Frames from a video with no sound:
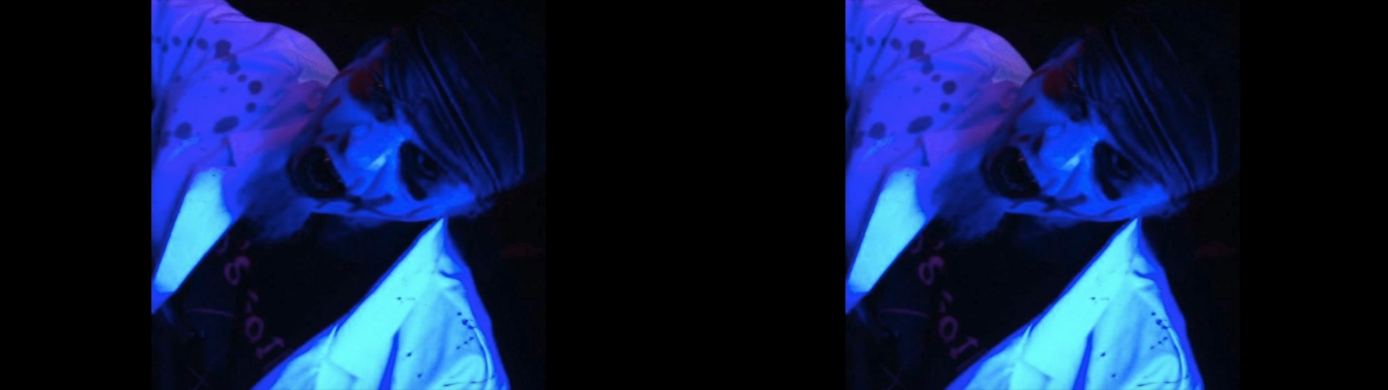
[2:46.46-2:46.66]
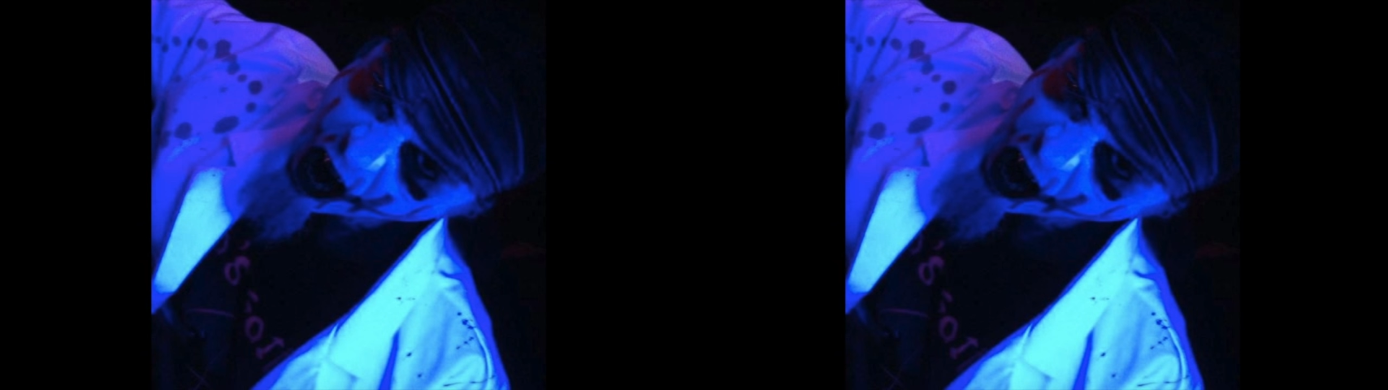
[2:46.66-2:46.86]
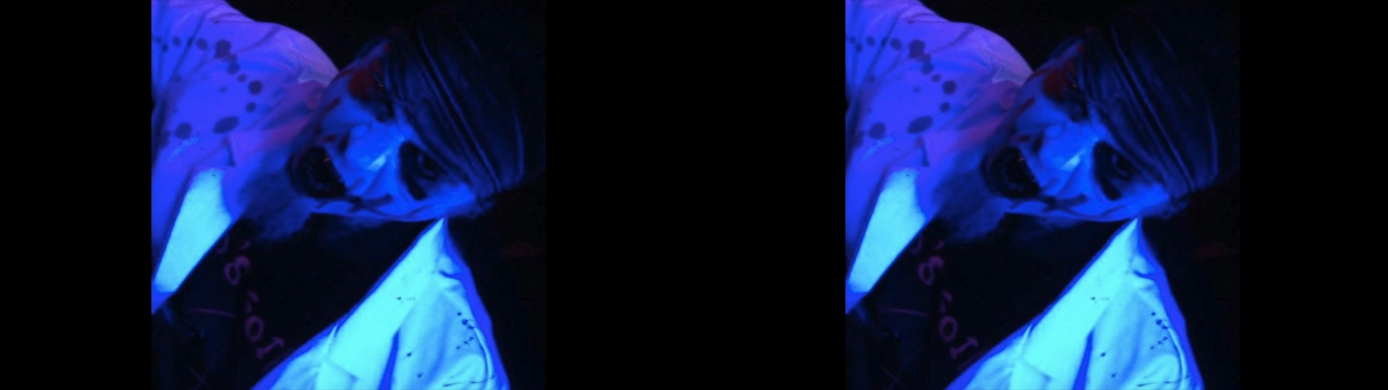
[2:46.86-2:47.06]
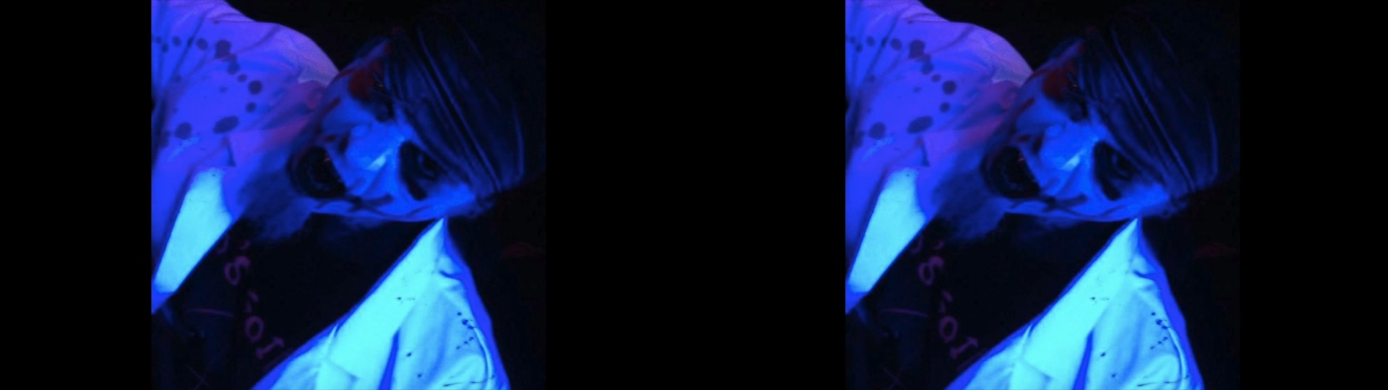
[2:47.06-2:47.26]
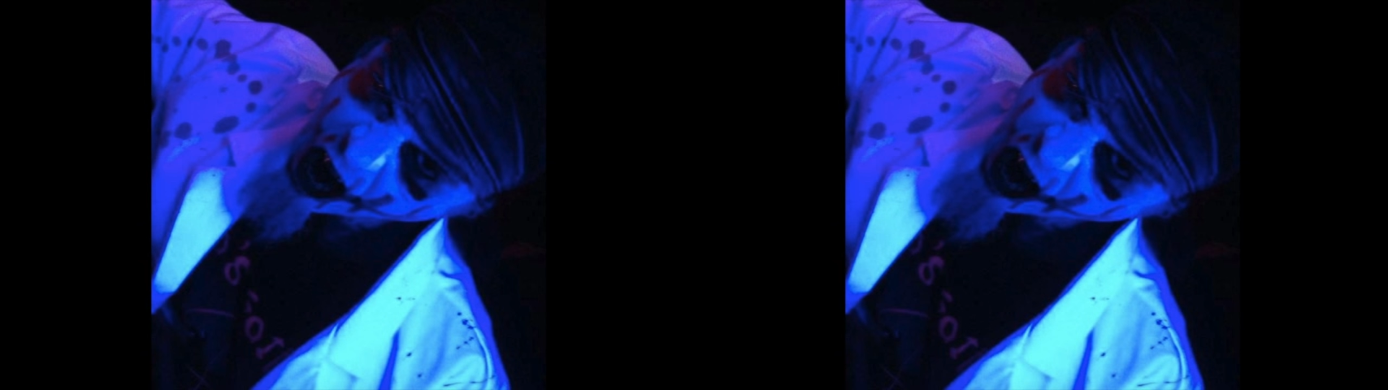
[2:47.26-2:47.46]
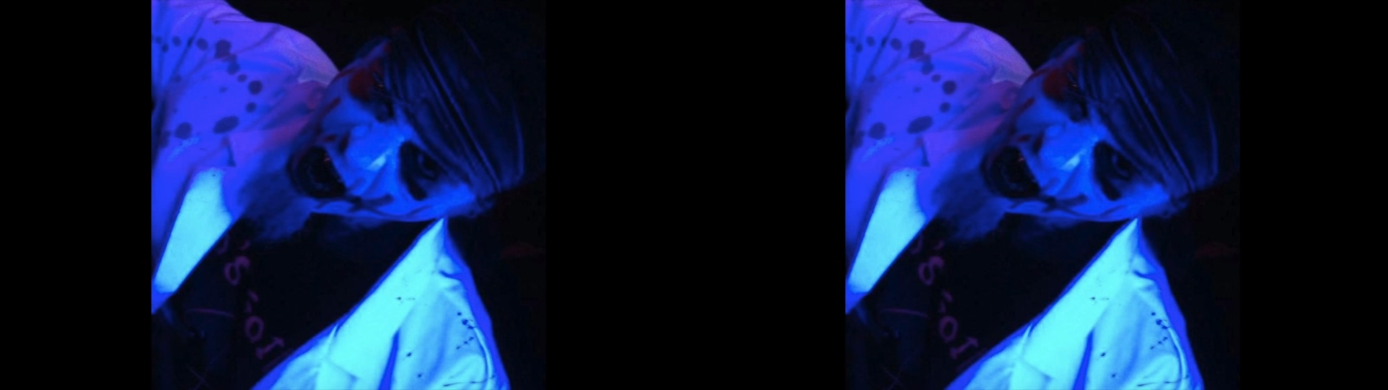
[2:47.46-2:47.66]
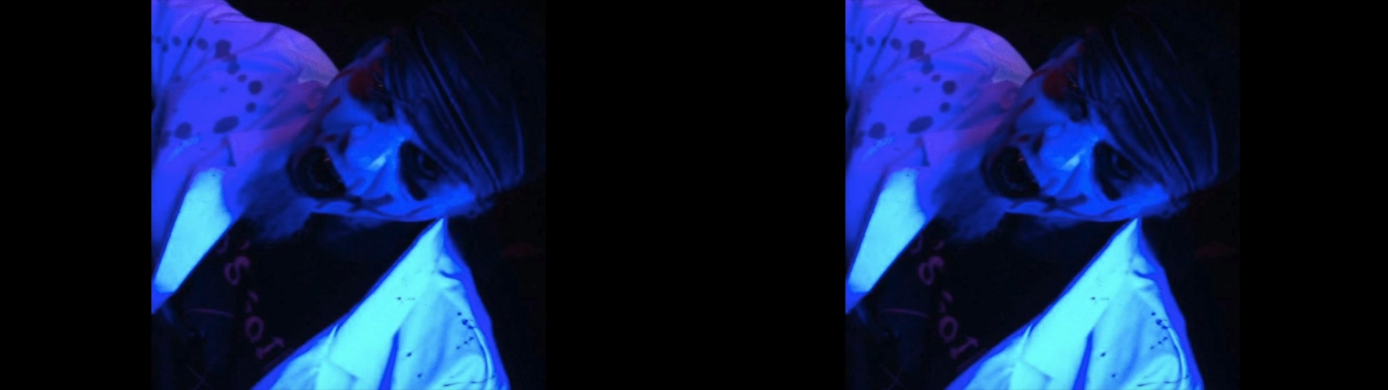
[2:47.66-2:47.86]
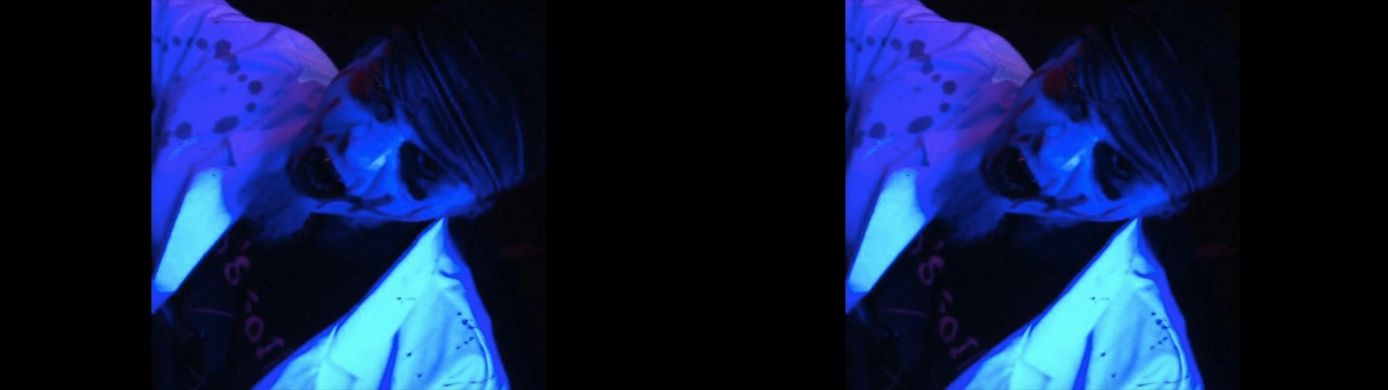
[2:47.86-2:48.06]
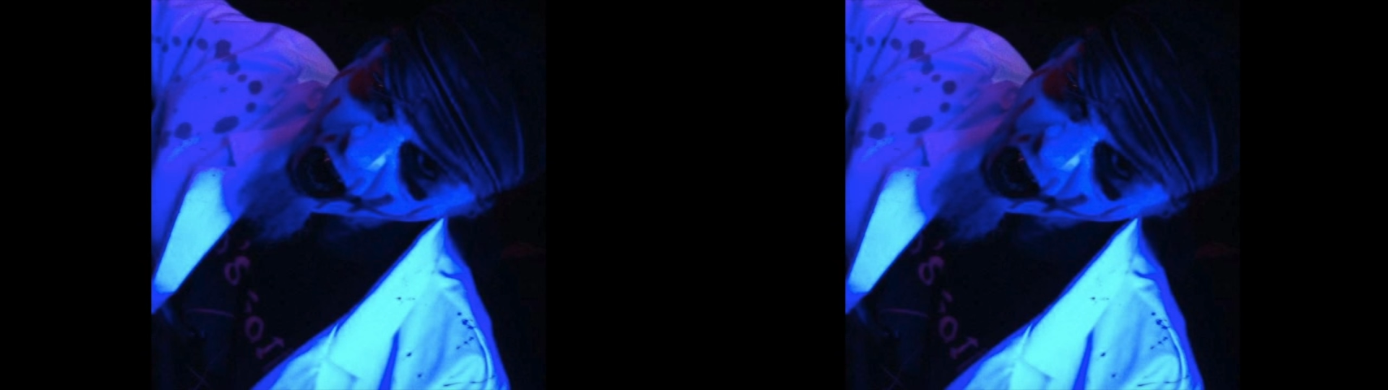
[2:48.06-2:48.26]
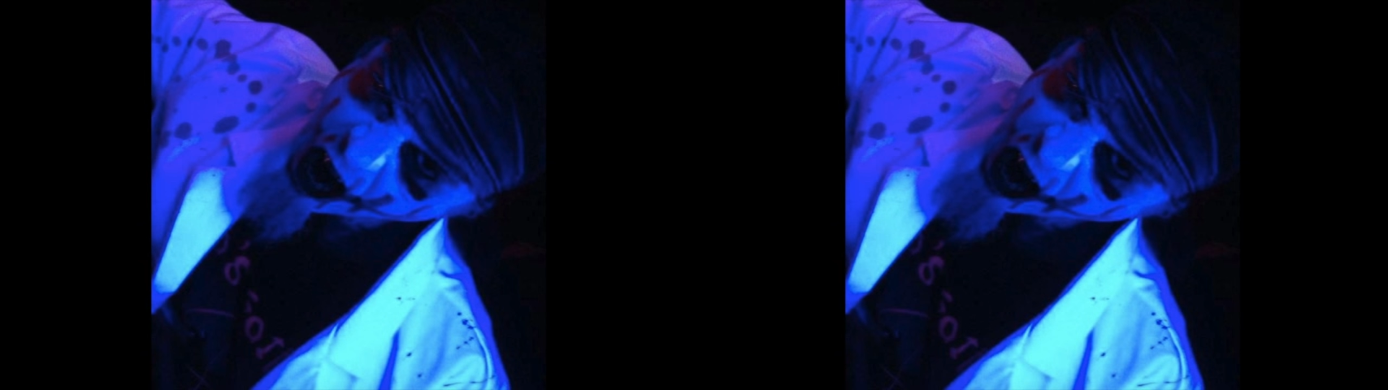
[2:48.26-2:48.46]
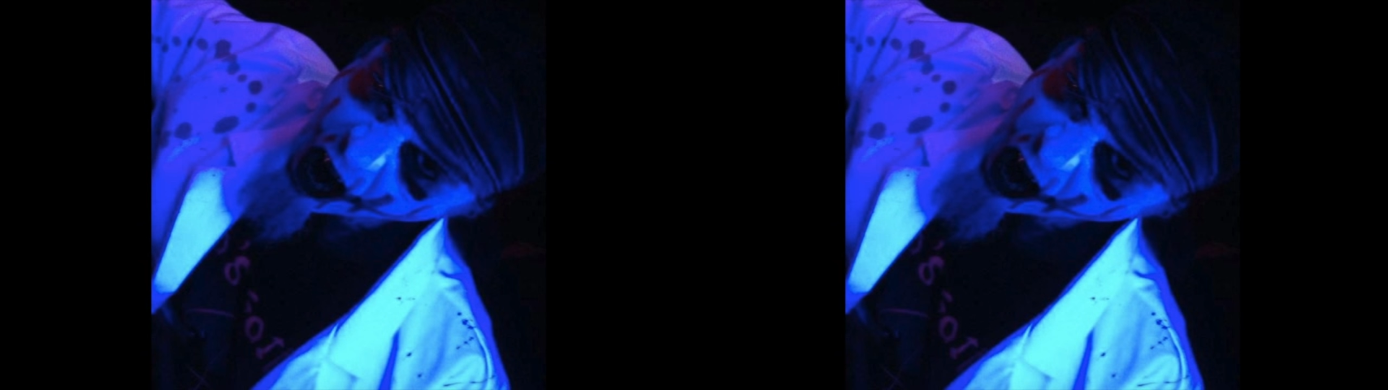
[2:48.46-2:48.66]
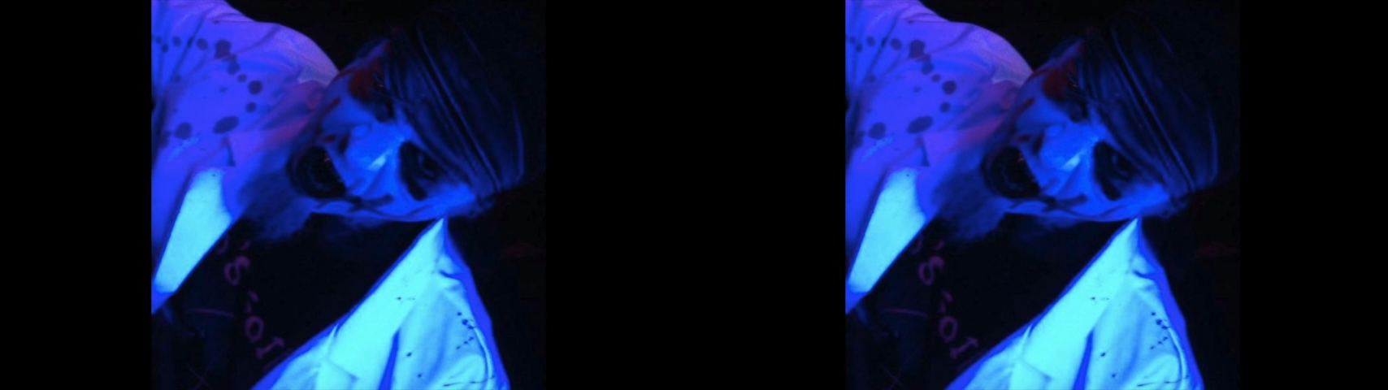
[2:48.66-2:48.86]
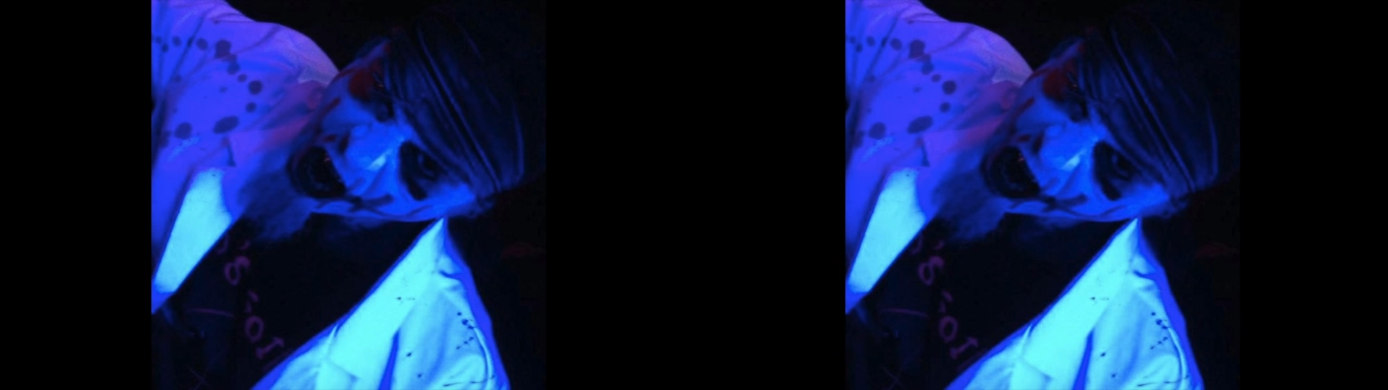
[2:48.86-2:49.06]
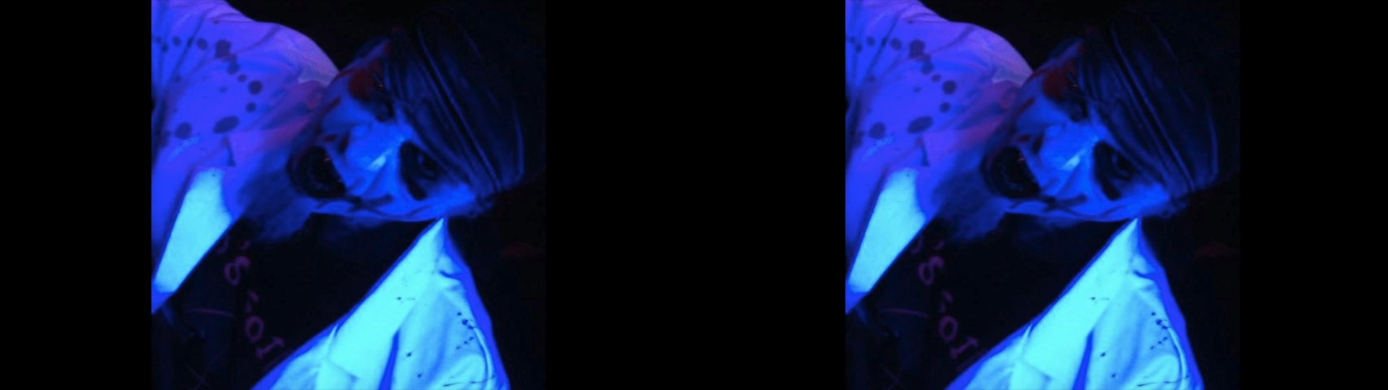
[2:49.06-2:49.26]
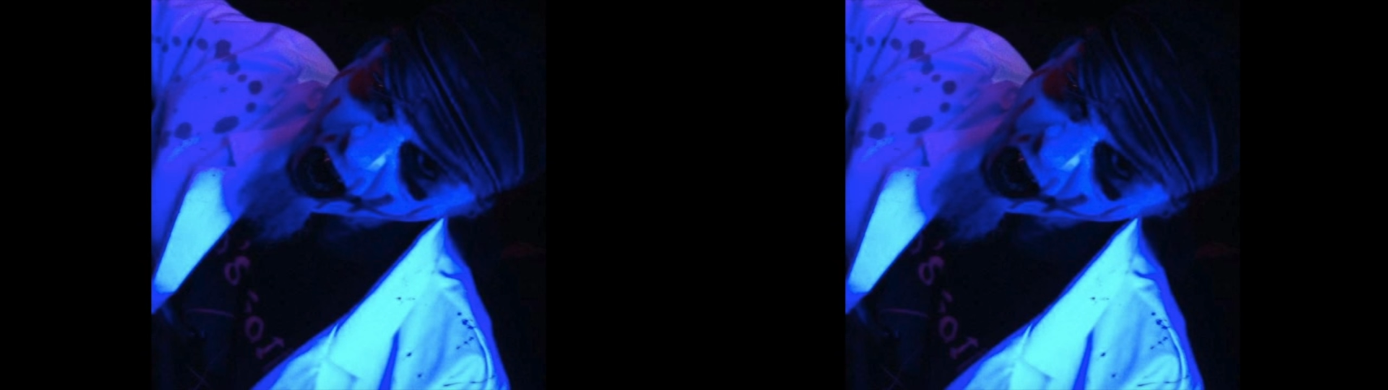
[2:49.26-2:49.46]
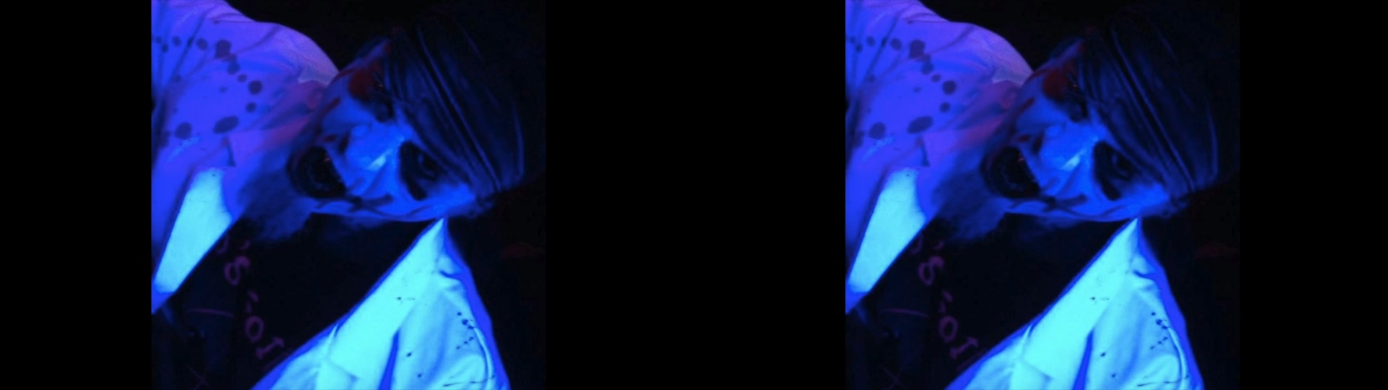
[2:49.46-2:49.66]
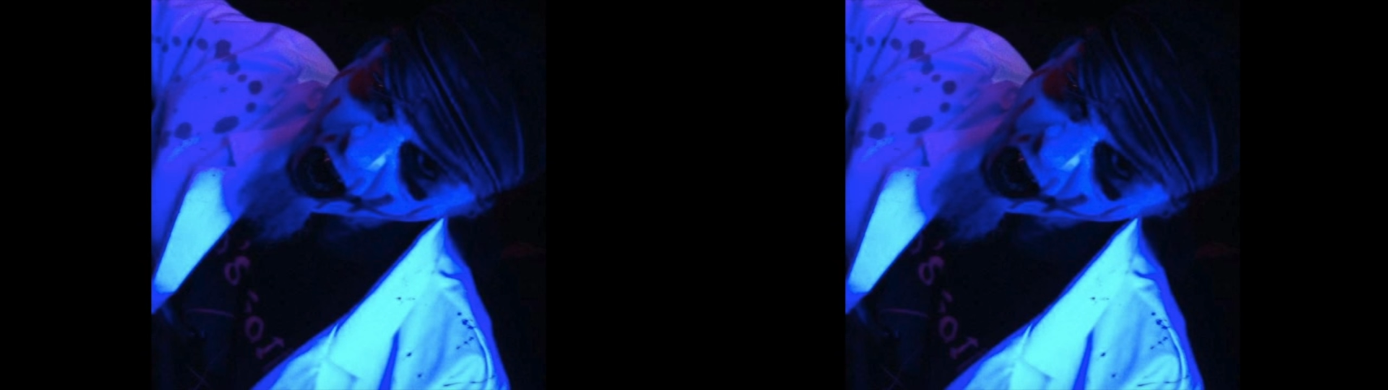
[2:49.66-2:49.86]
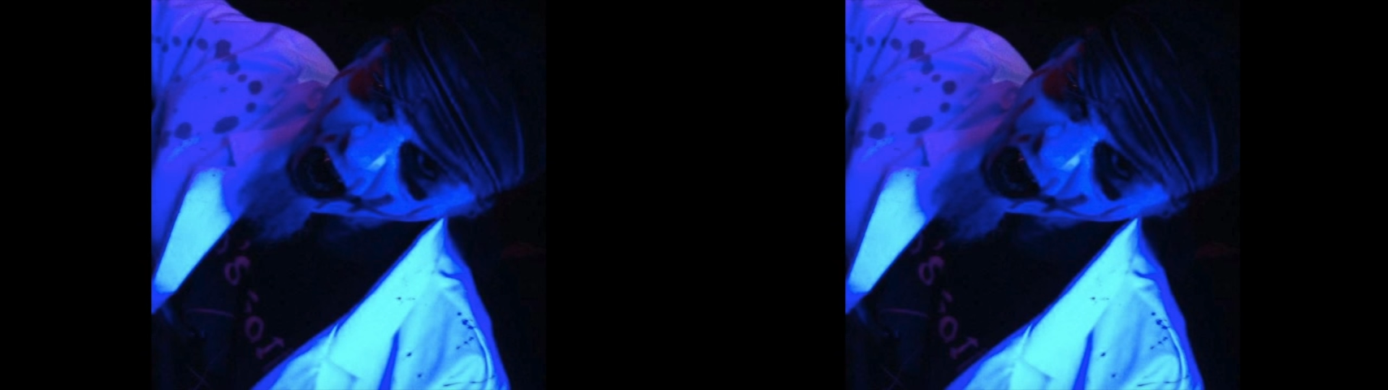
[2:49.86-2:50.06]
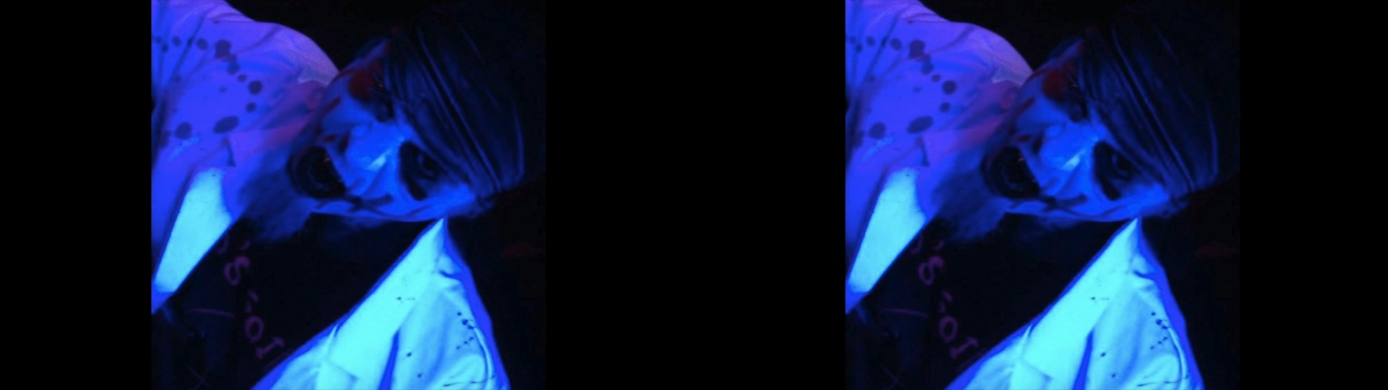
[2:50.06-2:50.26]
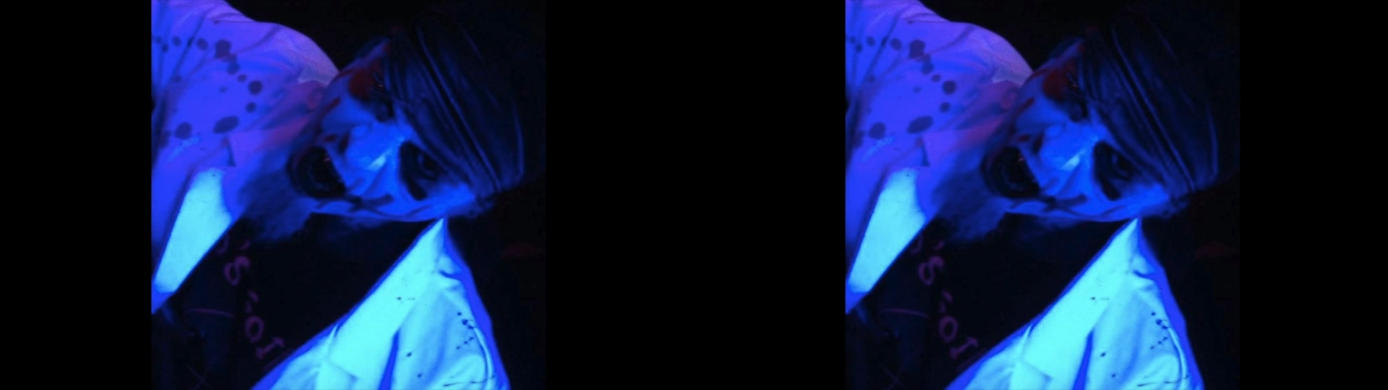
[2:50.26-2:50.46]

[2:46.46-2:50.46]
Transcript: Nobody's mouth can be seen.